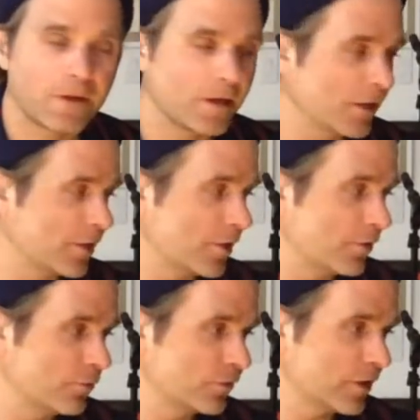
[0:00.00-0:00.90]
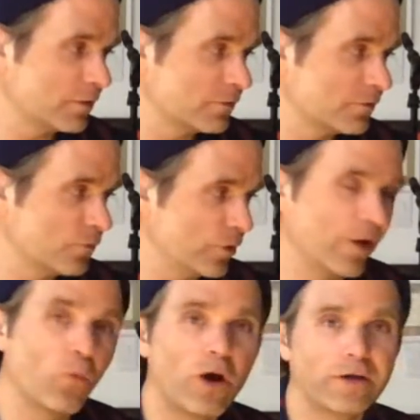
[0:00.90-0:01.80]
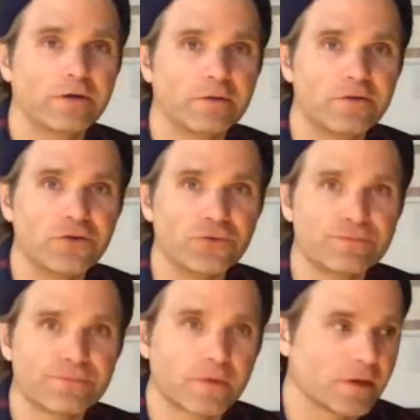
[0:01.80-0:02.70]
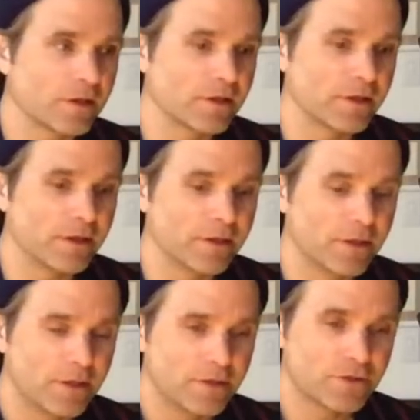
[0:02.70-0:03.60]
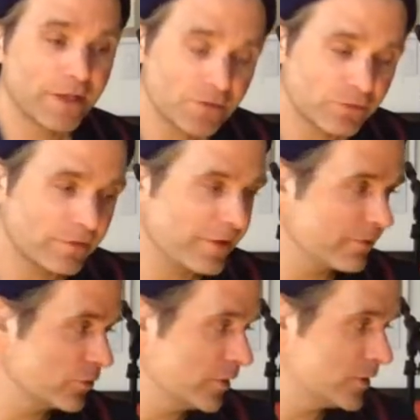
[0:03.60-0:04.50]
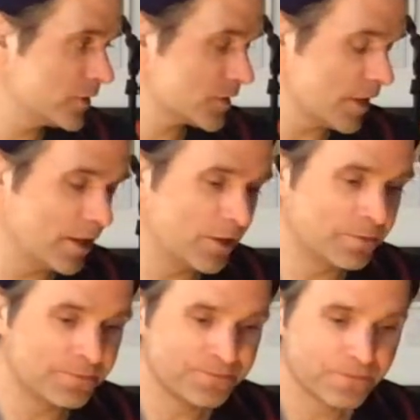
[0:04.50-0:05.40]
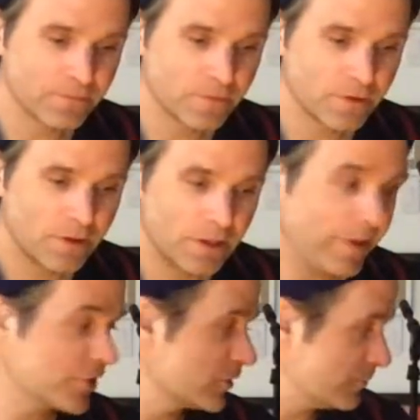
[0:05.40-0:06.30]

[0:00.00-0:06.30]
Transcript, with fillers: uh, was kind of what I wanted to do. Uh, so that's one of my favorite ones. Um, I'm actually going